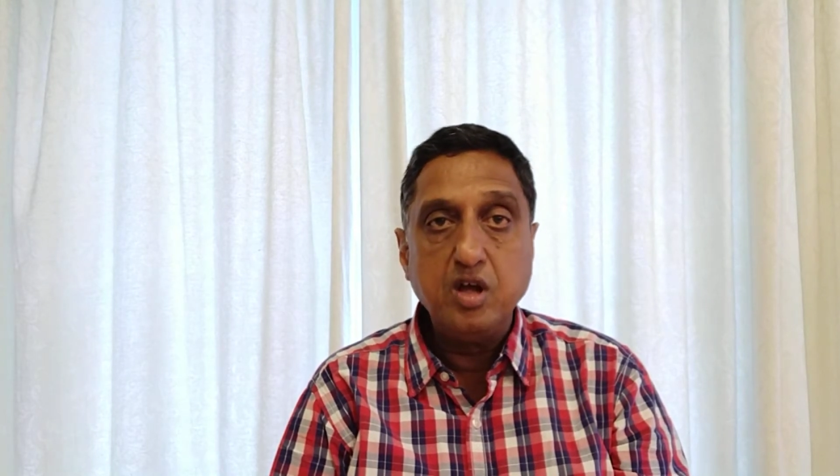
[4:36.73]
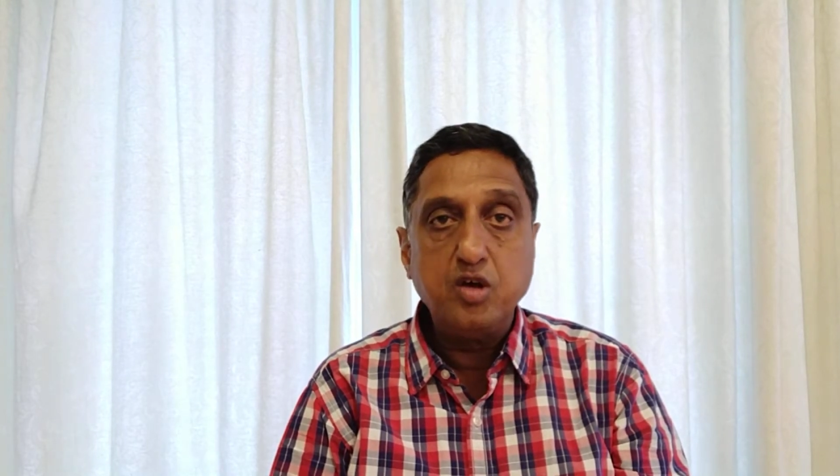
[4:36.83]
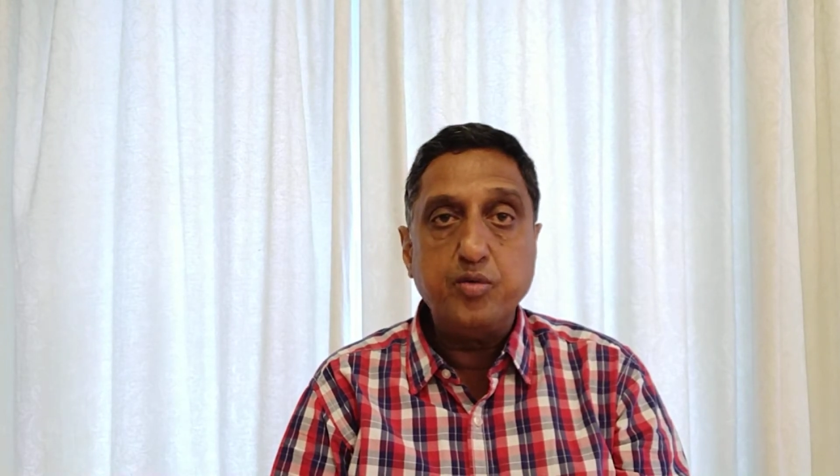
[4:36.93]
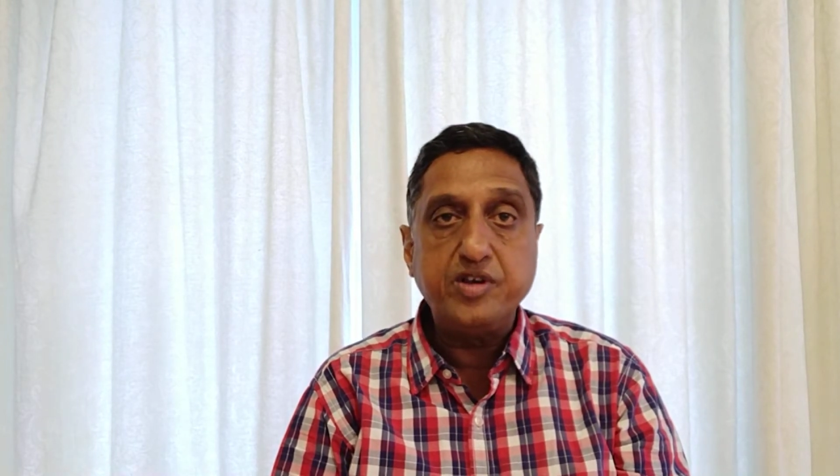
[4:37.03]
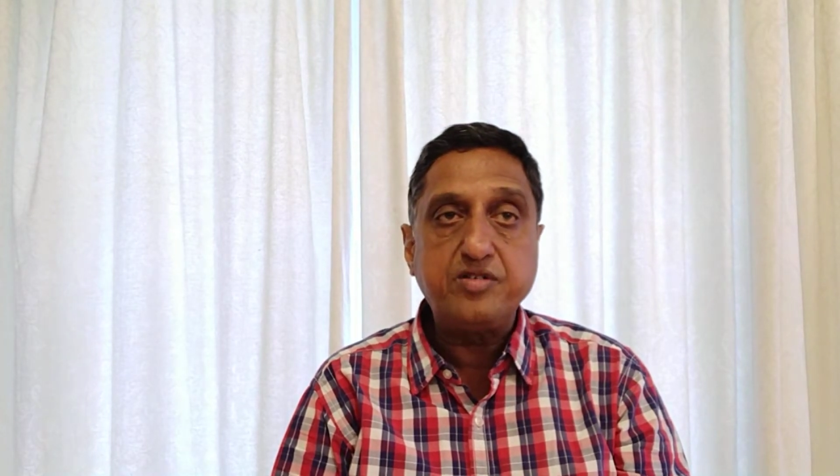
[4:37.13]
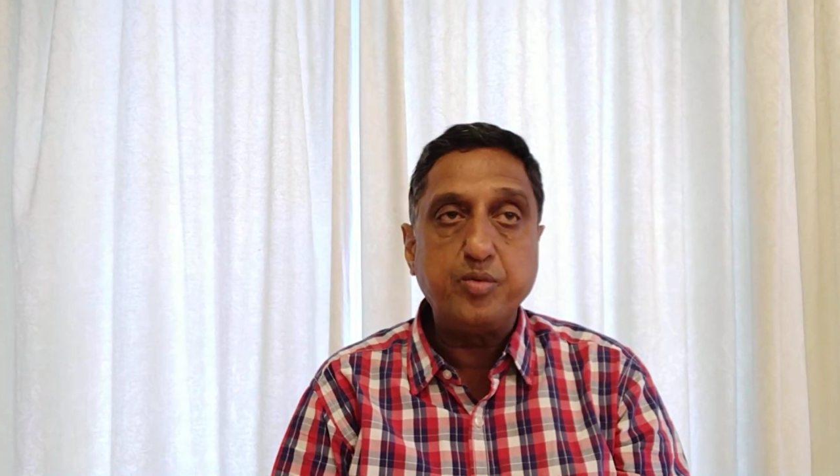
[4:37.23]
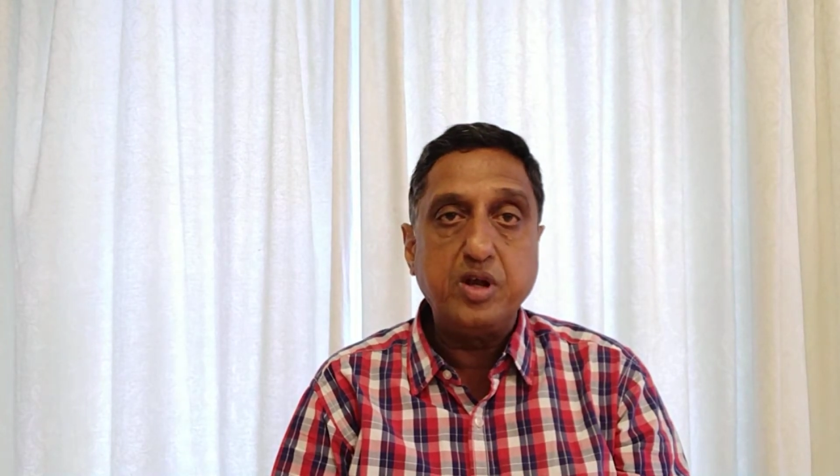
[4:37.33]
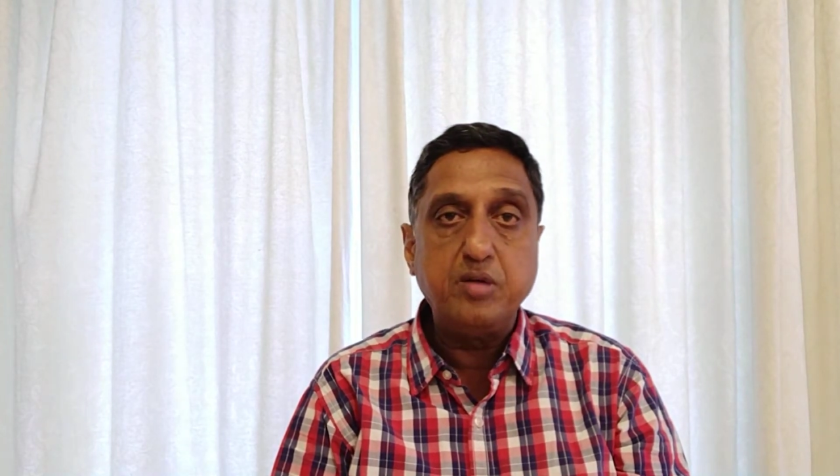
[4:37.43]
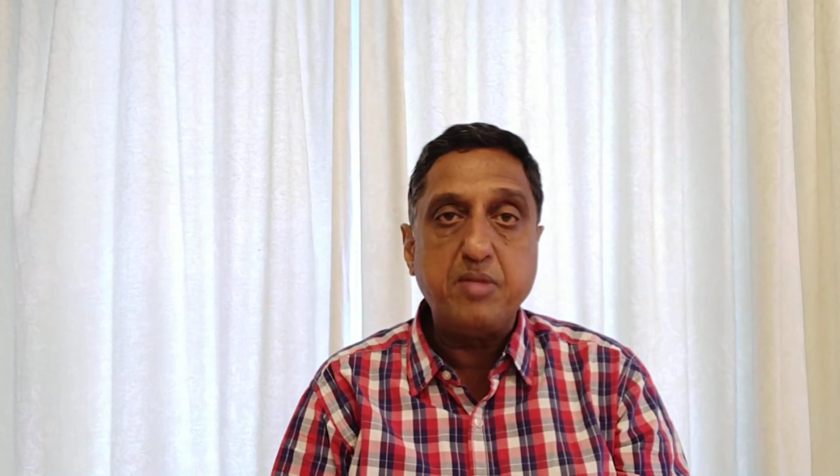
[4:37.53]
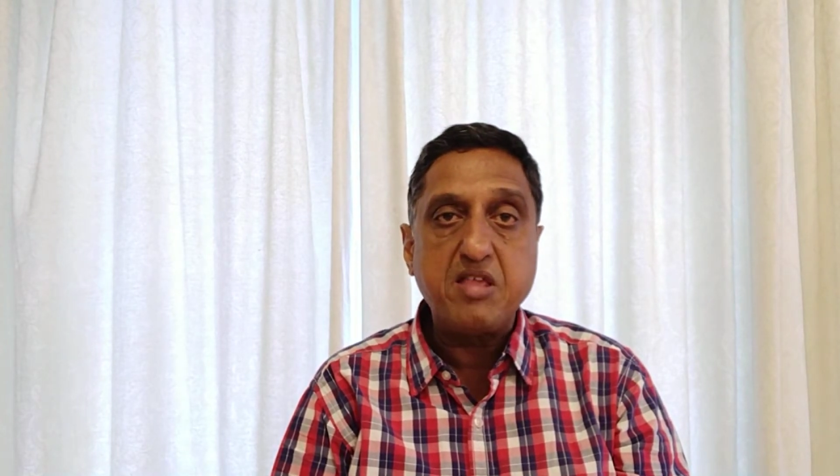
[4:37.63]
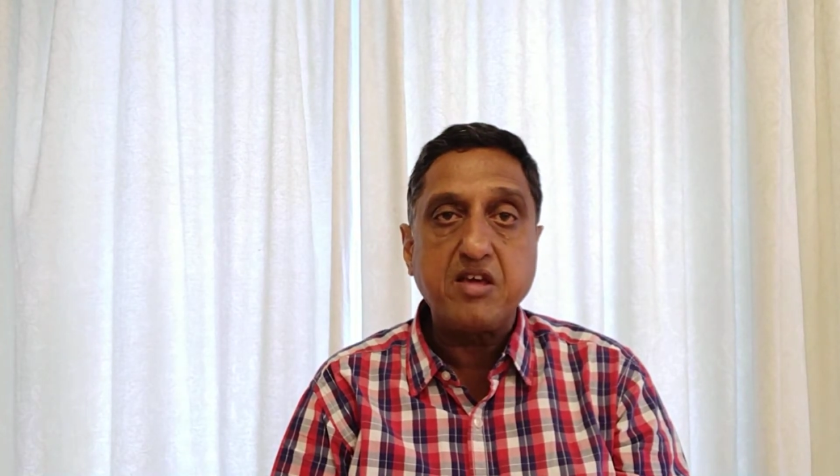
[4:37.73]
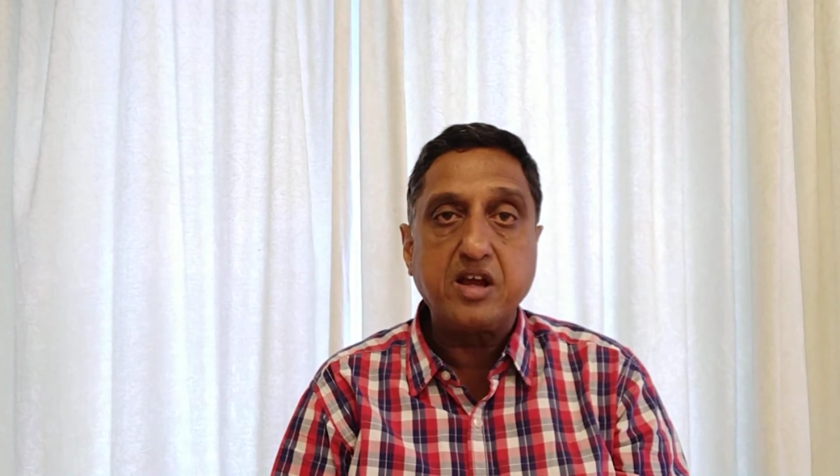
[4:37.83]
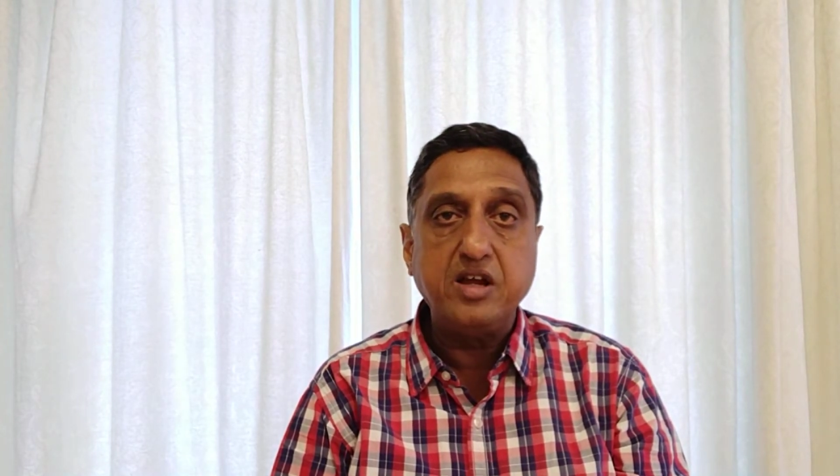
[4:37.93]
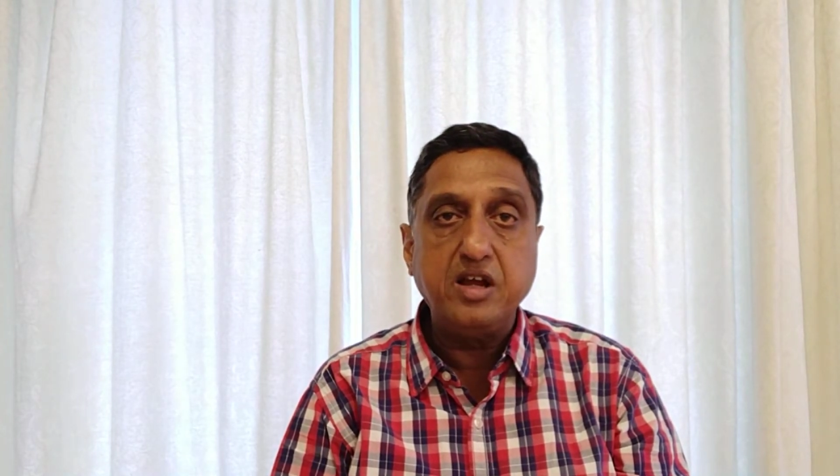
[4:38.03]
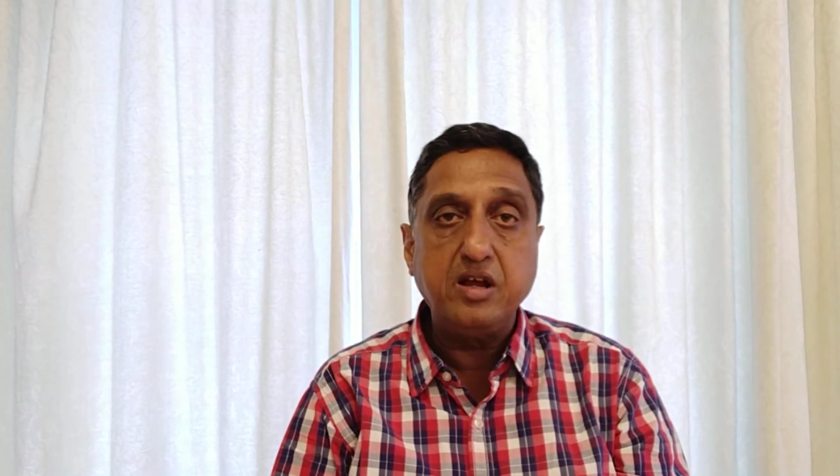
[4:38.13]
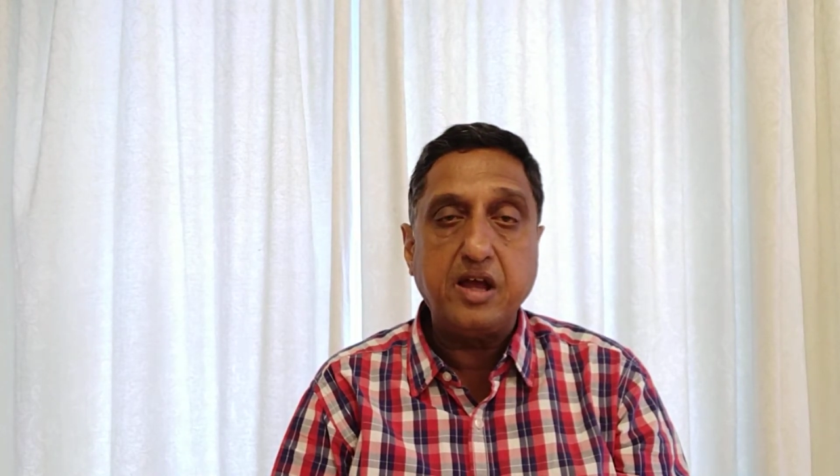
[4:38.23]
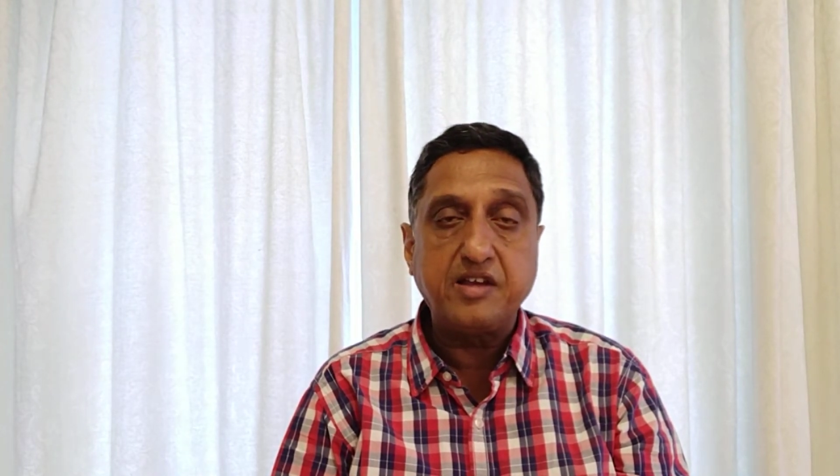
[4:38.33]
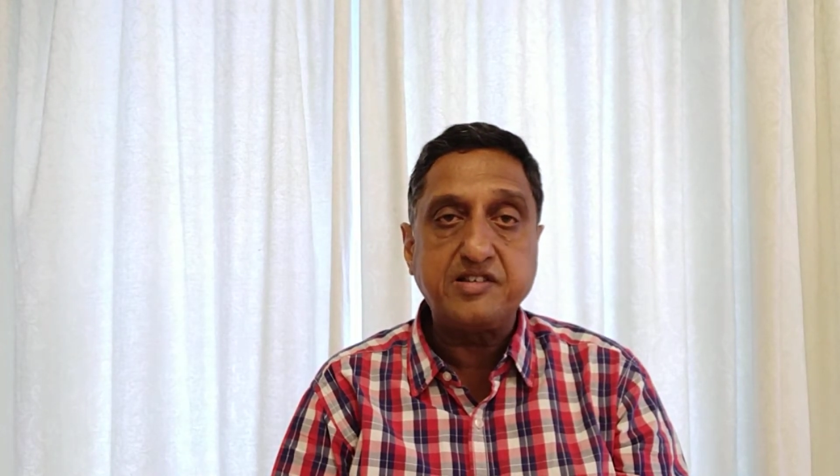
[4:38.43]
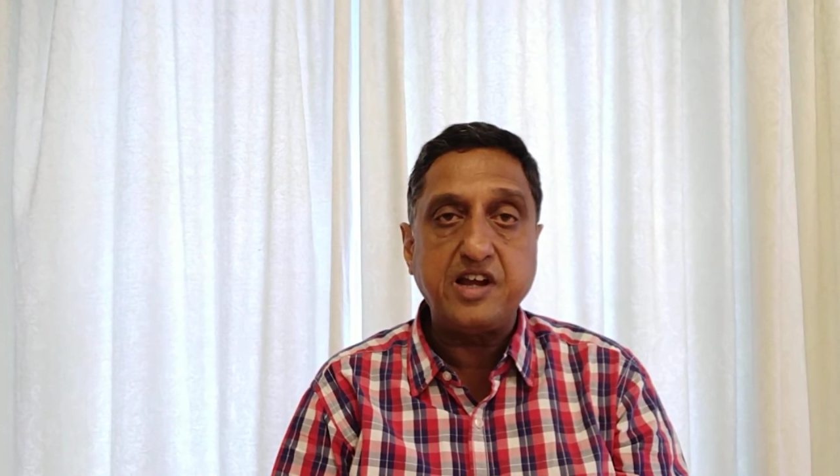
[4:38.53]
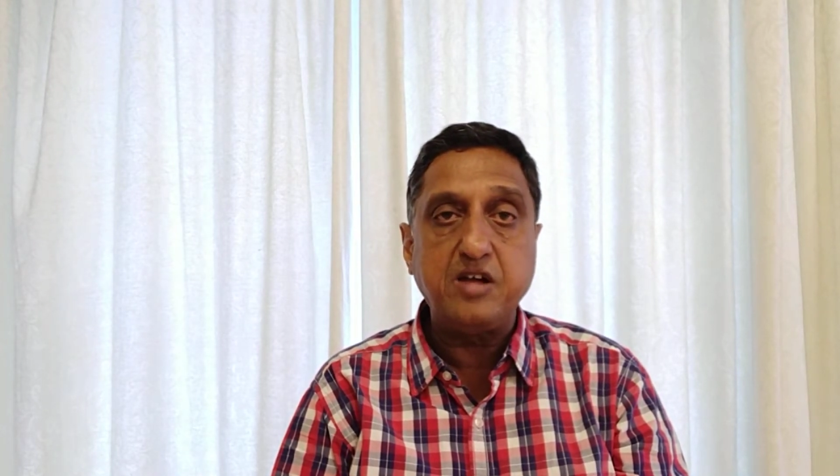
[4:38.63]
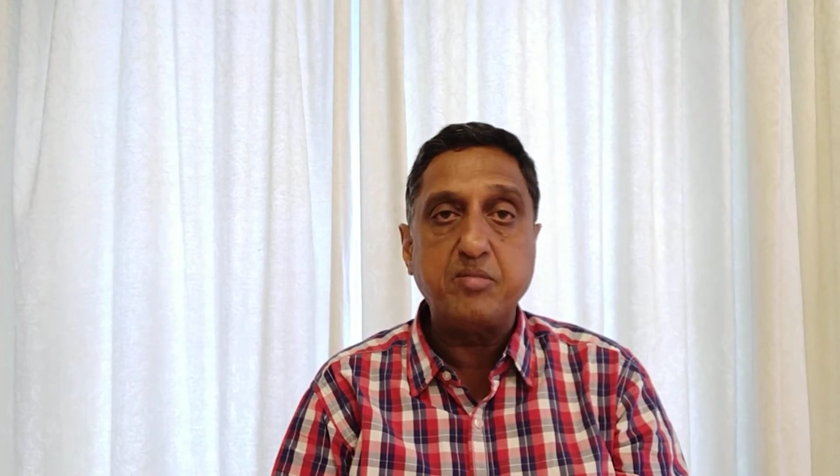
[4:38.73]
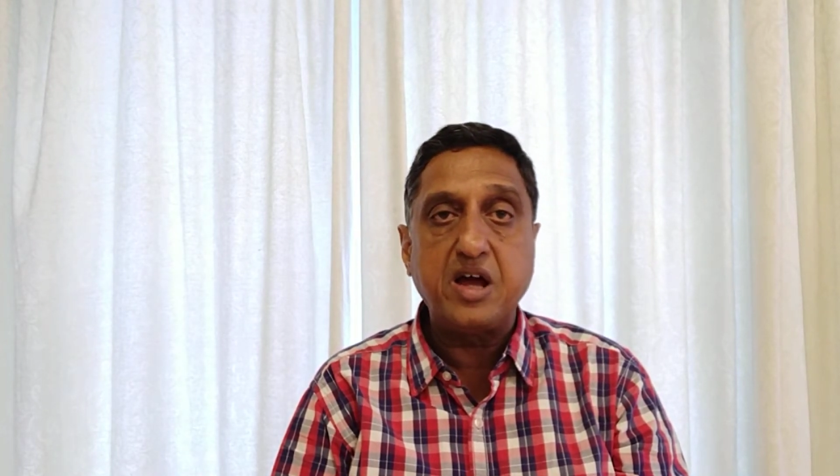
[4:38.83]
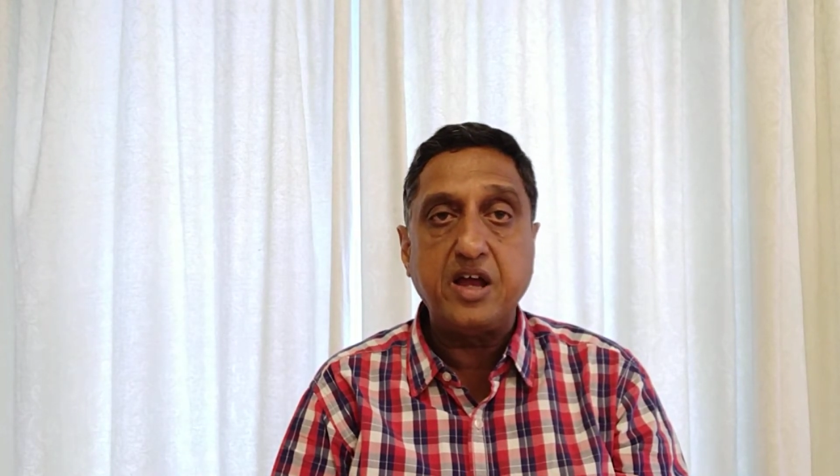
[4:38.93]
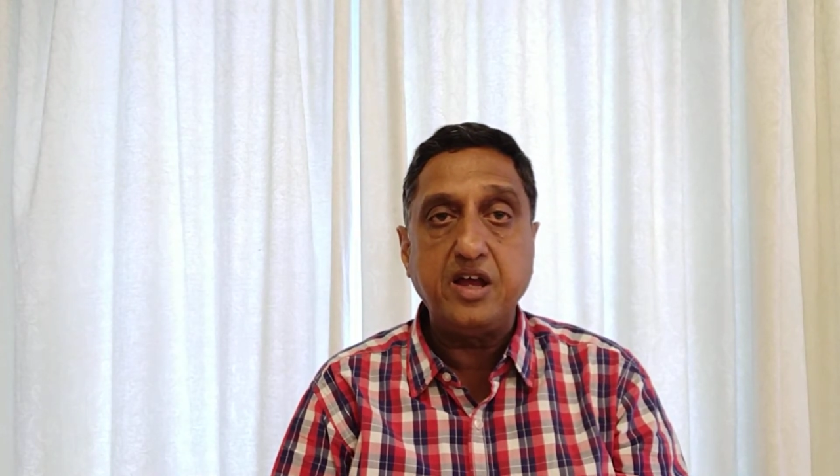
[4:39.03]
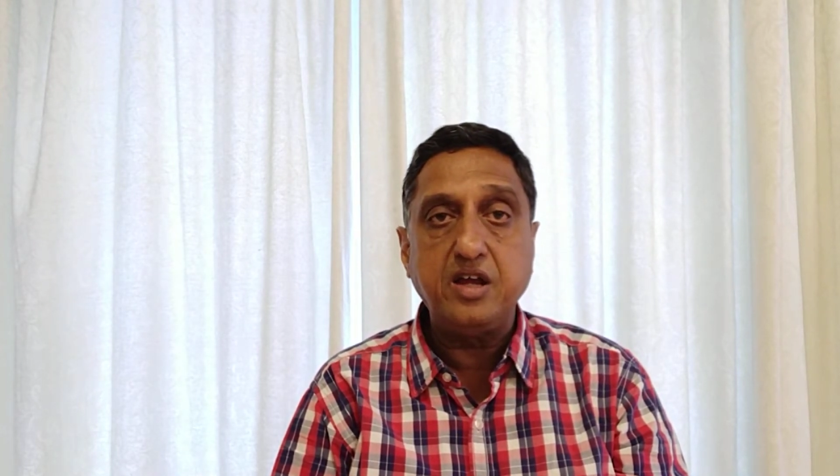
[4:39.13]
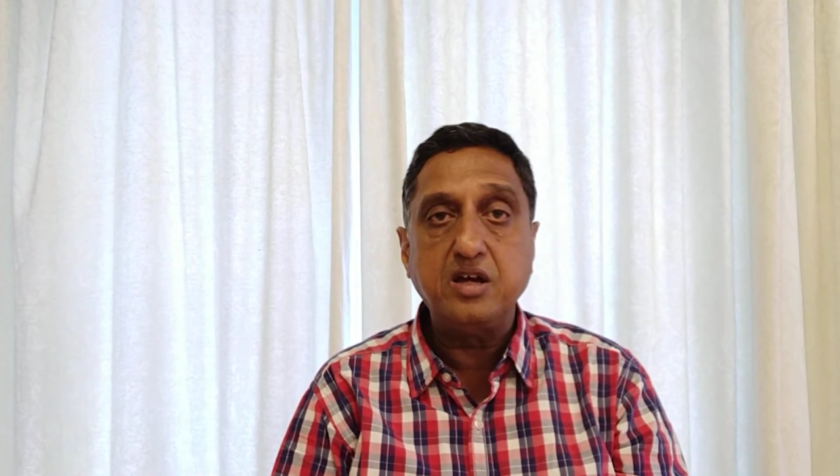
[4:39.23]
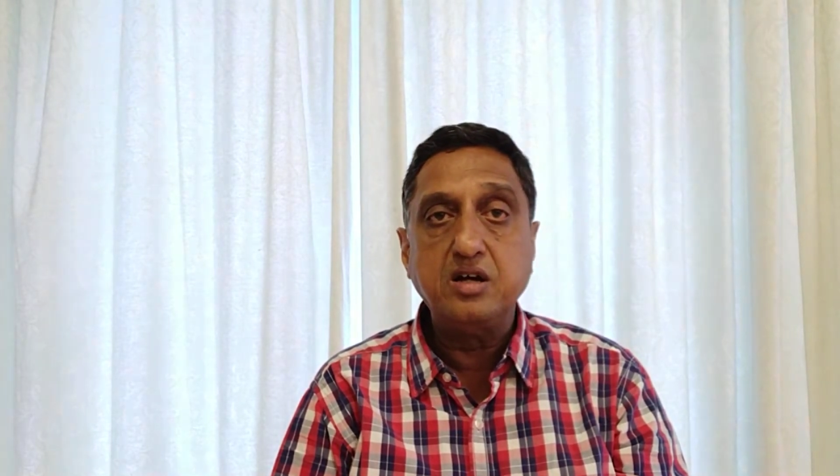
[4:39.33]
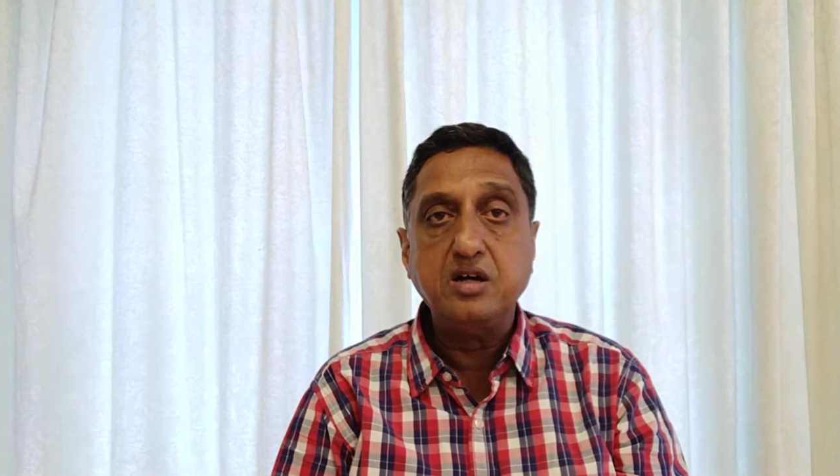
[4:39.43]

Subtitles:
which will basically extend my